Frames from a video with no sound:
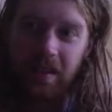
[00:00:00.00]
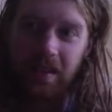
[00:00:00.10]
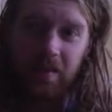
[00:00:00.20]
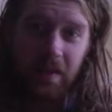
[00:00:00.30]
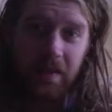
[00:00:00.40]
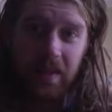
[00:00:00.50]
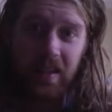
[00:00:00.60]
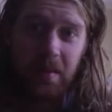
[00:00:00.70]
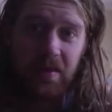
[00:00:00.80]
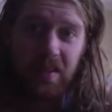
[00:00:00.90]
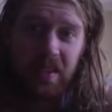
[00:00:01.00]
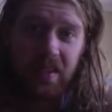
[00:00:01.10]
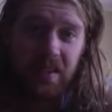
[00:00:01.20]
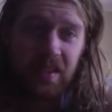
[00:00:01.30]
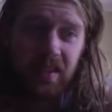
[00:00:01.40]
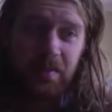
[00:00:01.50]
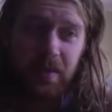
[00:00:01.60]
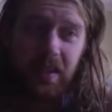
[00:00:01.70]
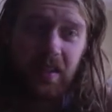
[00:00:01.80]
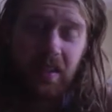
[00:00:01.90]
This is my first time ever seeing Sleep,
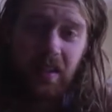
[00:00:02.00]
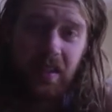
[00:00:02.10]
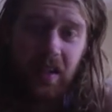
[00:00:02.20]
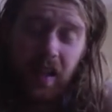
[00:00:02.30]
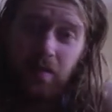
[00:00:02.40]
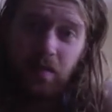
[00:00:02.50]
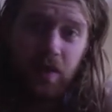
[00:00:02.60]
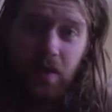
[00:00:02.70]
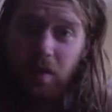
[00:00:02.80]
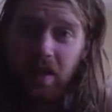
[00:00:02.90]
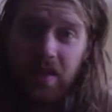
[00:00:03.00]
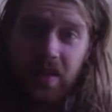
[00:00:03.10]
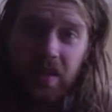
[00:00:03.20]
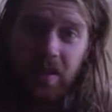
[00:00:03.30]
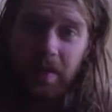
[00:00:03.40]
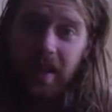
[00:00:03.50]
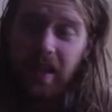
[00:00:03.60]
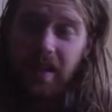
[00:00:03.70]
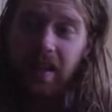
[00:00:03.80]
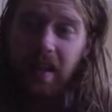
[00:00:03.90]
and I really want to see them
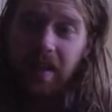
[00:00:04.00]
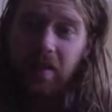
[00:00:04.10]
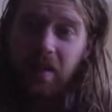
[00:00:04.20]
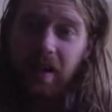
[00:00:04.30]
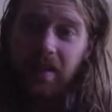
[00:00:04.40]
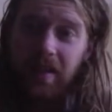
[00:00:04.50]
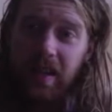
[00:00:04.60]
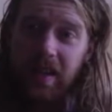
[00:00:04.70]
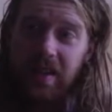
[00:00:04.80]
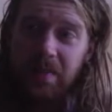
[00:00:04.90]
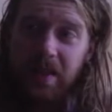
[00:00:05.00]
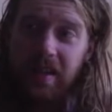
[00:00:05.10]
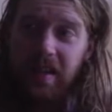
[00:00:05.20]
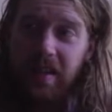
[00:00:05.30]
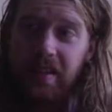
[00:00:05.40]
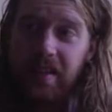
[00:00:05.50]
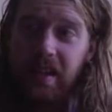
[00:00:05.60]
again now after that experience.